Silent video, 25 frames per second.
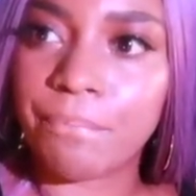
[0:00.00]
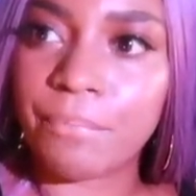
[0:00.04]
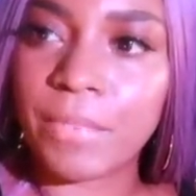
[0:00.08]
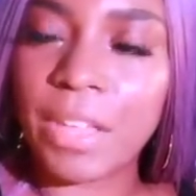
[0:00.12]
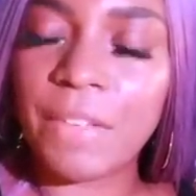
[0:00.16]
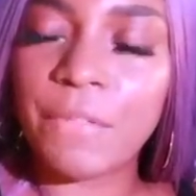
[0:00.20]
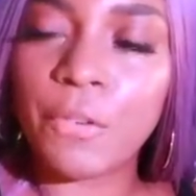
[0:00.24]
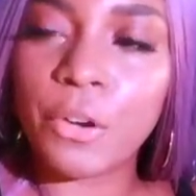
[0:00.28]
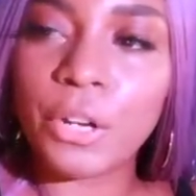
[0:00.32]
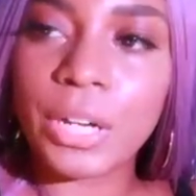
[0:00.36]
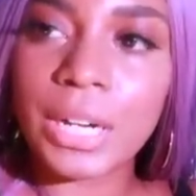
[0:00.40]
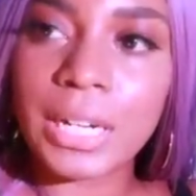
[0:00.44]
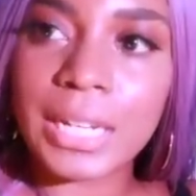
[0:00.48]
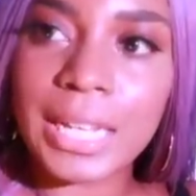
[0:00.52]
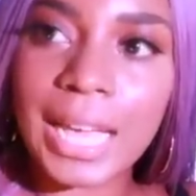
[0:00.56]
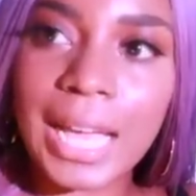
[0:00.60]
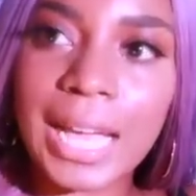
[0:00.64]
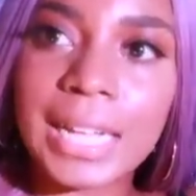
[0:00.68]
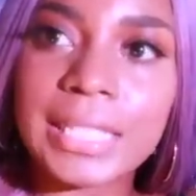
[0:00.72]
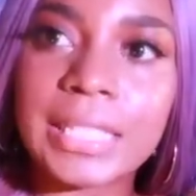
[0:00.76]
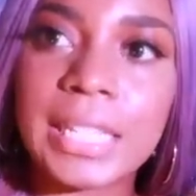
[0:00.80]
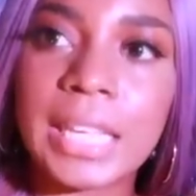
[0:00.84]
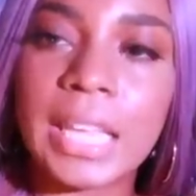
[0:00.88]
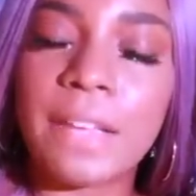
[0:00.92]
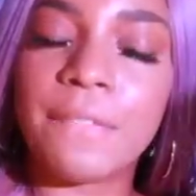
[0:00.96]
if you're not
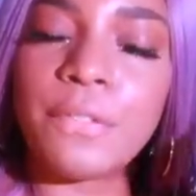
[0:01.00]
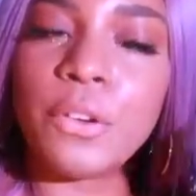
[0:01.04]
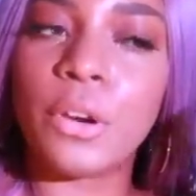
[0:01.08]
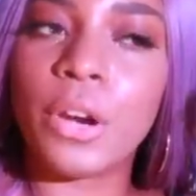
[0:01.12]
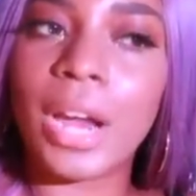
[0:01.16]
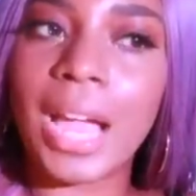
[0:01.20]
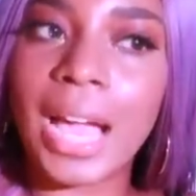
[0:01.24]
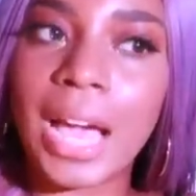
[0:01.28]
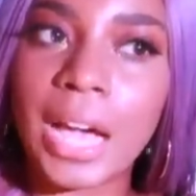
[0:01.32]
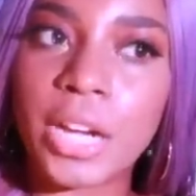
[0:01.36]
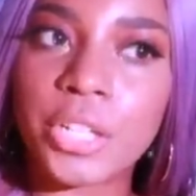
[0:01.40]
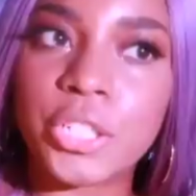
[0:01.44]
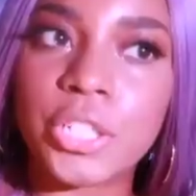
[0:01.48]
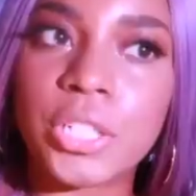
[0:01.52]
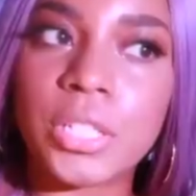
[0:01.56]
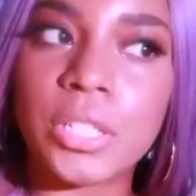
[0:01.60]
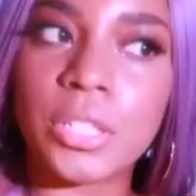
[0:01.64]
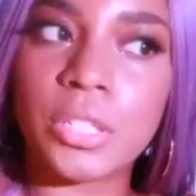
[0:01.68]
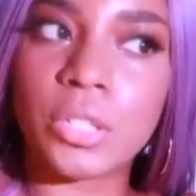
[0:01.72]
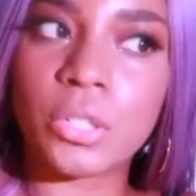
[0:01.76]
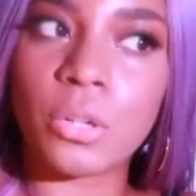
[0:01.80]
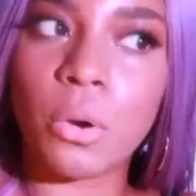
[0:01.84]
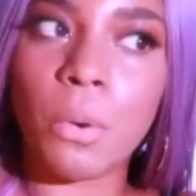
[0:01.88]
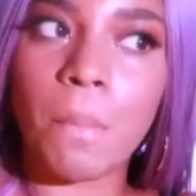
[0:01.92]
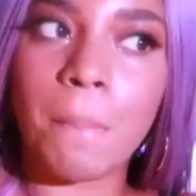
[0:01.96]
acting if your
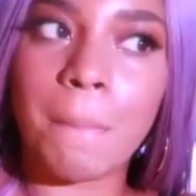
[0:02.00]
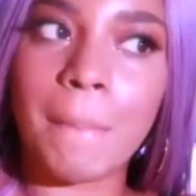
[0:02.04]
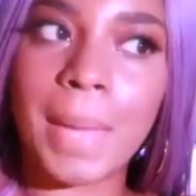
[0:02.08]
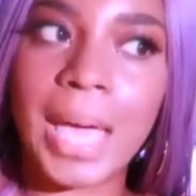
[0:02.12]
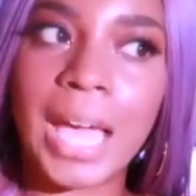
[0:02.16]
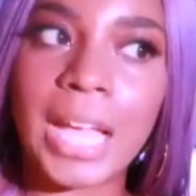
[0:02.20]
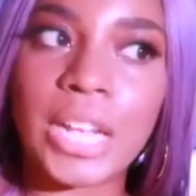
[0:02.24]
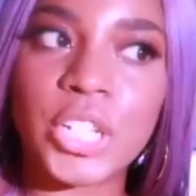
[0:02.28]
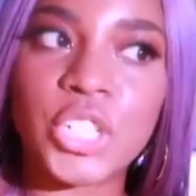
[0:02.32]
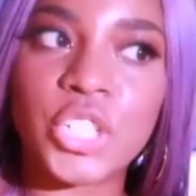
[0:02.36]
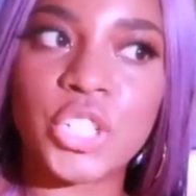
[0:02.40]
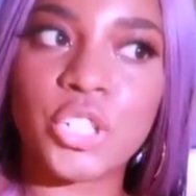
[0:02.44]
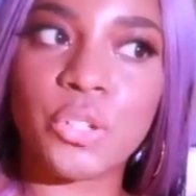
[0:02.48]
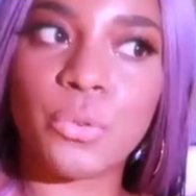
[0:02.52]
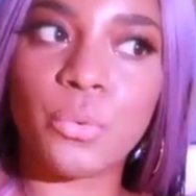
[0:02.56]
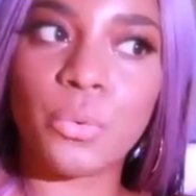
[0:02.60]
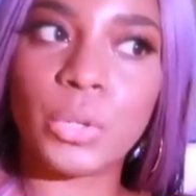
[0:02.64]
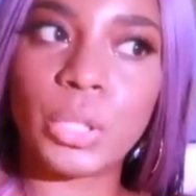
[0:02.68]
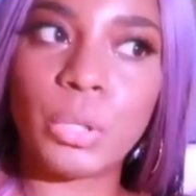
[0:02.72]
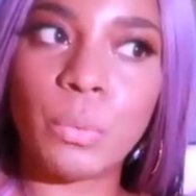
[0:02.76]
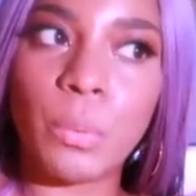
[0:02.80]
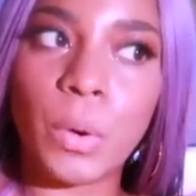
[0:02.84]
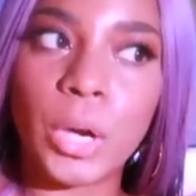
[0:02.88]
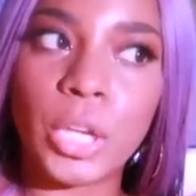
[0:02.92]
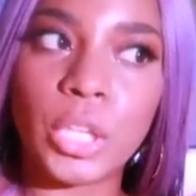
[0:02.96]
actions don't match
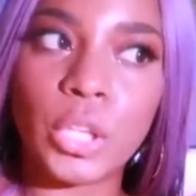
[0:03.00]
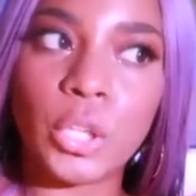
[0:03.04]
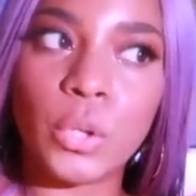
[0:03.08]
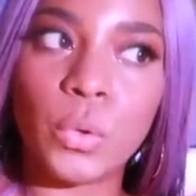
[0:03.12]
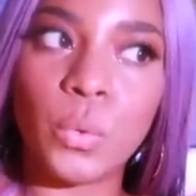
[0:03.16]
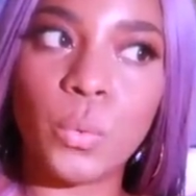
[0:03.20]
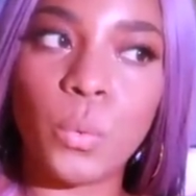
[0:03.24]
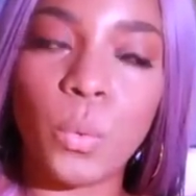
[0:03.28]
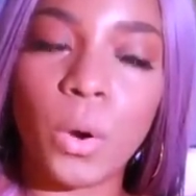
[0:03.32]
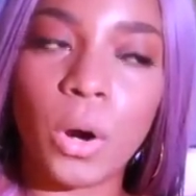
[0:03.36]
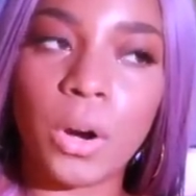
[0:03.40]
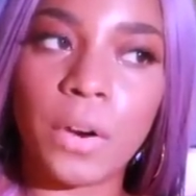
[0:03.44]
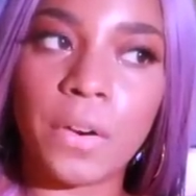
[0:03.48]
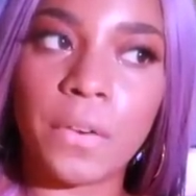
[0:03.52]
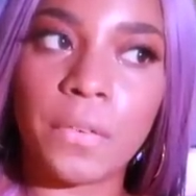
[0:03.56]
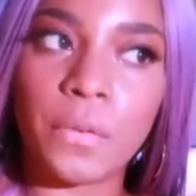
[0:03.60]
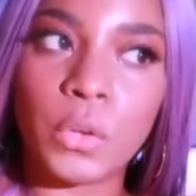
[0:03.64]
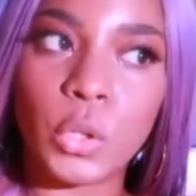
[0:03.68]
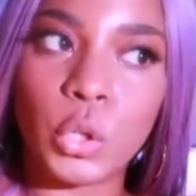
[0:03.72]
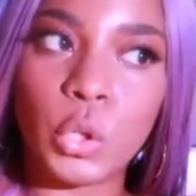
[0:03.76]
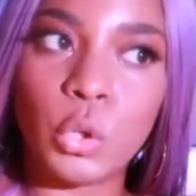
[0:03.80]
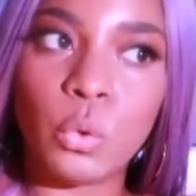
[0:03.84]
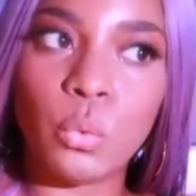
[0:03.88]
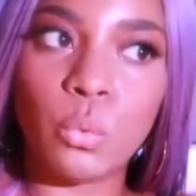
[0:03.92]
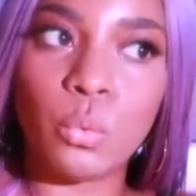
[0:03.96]
what you are
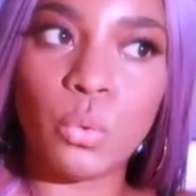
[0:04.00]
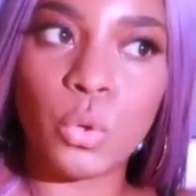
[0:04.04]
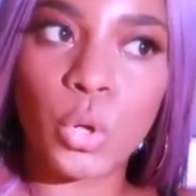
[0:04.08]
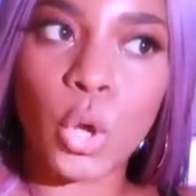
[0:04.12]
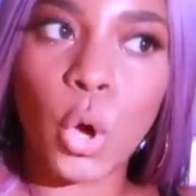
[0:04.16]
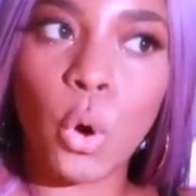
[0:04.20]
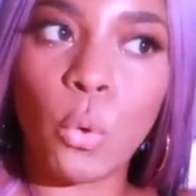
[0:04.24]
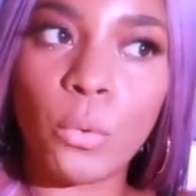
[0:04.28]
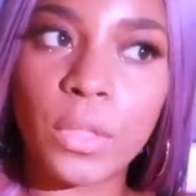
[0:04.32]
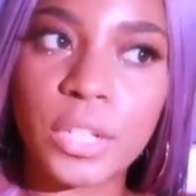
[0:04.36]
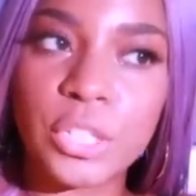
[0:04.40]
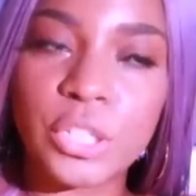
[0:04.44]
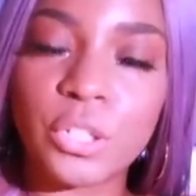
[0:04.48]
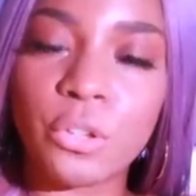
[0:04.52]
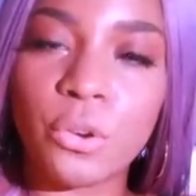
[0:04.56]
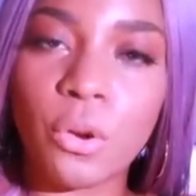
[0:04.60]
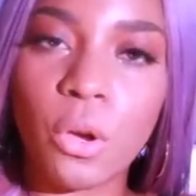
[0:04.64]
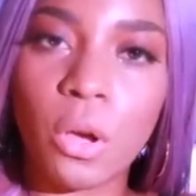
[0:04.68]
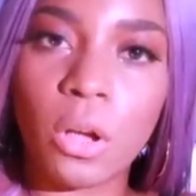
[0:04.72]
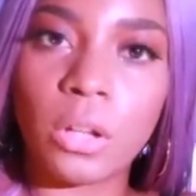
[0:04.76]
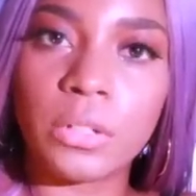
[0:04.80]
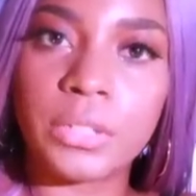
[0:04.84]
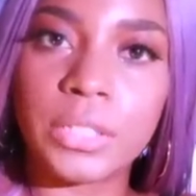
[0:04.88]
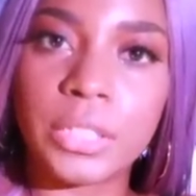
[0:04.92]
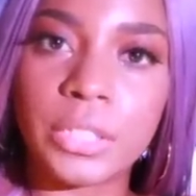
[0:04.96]
you know that you're
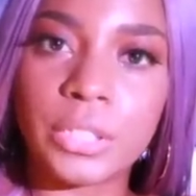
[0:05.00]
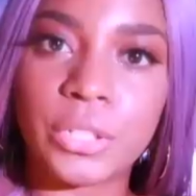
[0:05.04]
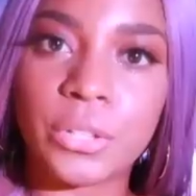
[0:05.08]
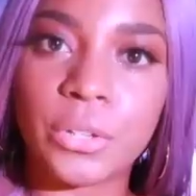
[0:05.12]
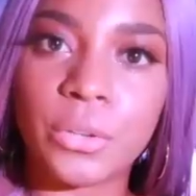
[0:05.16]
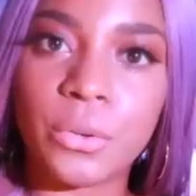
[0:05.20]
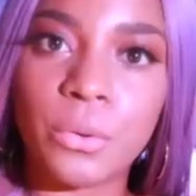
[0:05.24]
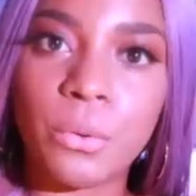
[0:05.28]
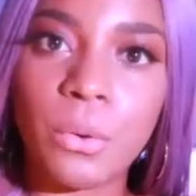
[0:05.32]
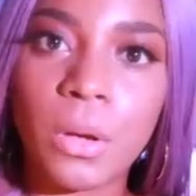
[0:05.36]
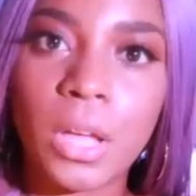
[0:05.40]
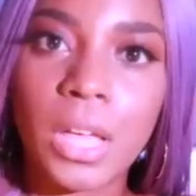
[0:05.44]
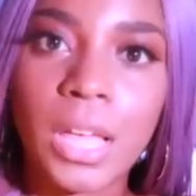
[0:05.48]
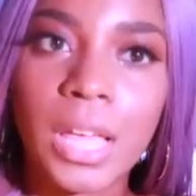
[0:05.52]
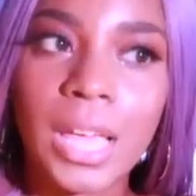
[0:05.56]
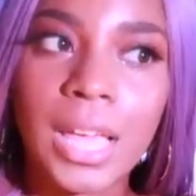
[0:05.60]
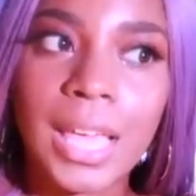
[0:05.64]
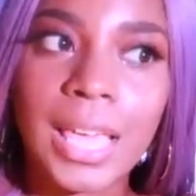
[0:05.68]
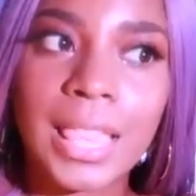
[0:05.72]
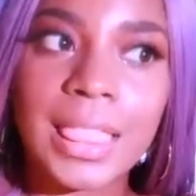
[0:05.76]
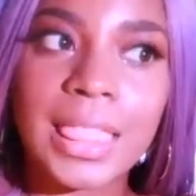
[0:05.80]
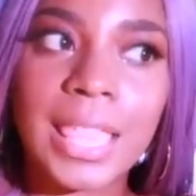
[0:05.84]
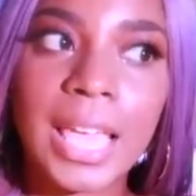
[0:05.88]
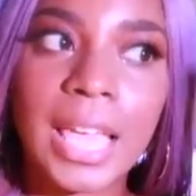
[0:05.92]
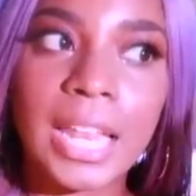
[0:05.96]
called to do
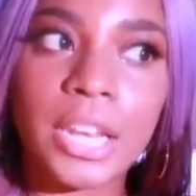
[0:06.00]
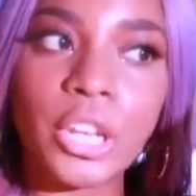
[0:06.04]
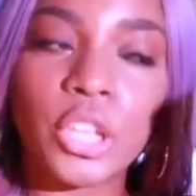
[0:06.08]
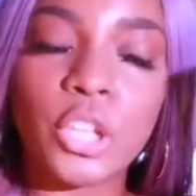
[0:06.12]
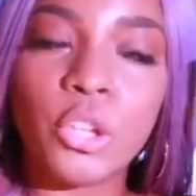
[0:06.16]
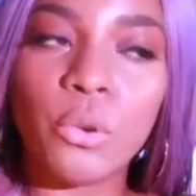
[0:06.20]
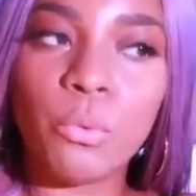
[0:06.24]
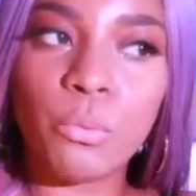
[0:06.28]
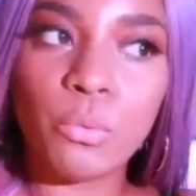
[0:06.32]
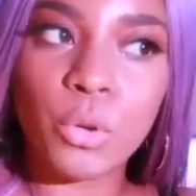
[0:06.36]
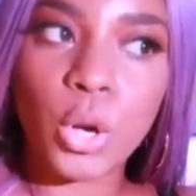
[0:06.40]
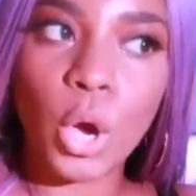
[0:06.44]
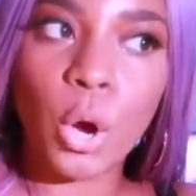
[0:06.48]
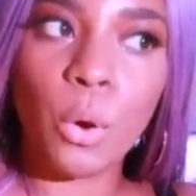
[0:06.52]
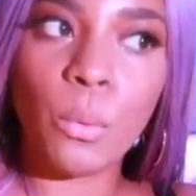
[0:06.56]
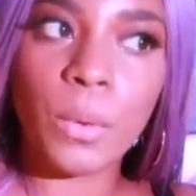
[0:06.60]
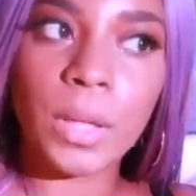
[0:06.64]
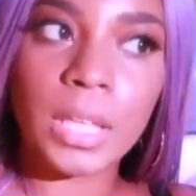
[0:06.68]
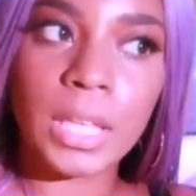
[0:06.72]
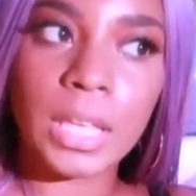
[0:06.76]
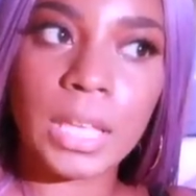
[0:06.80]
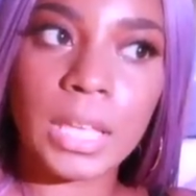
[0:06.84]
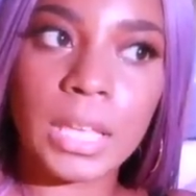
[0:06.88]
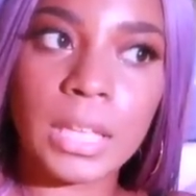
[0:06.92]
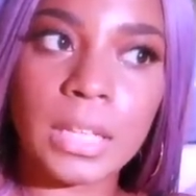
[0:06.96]
then you
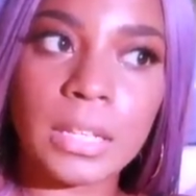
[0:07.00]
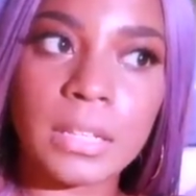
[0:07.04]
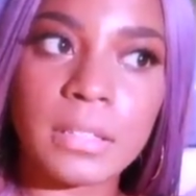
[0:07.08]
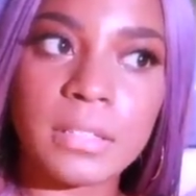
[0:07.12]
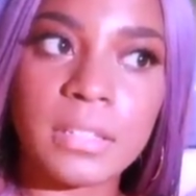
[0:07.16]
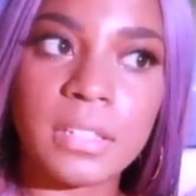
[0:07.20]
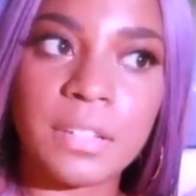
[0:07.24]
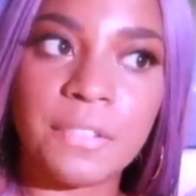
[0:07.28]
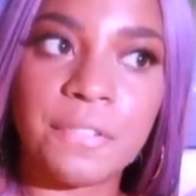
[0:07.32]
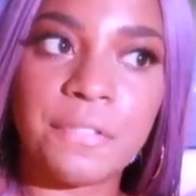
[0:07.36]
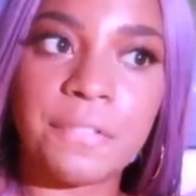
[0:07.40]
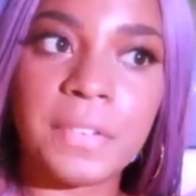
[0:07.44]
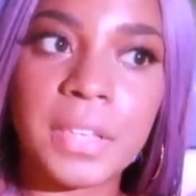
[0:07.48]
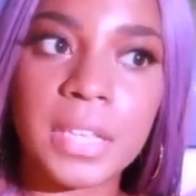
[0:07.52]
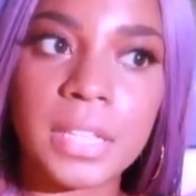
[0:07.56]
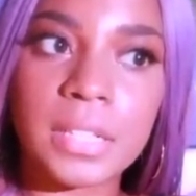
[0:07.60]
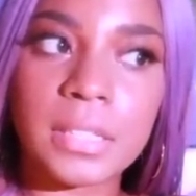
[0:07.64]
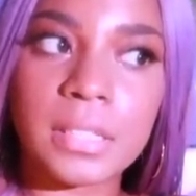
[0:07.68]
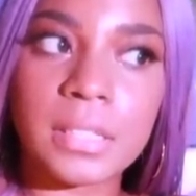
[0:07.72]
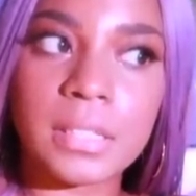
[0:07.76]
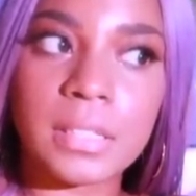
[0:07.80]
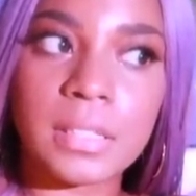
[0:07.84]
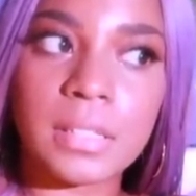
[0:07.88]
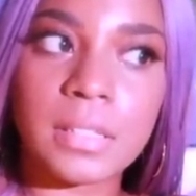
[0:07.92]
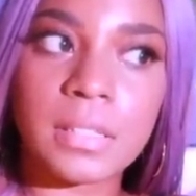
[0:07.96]
knowing it
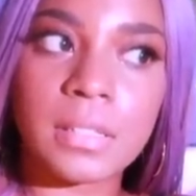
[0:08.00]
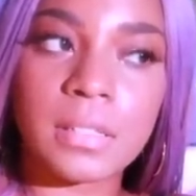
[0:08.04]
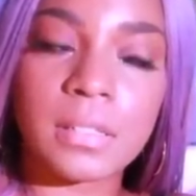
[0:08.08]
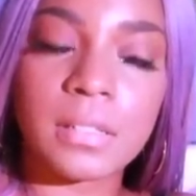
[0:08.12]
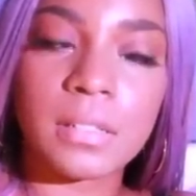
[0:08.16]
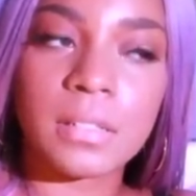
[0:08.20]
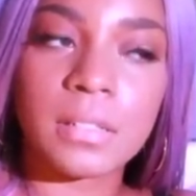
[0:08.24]
defeats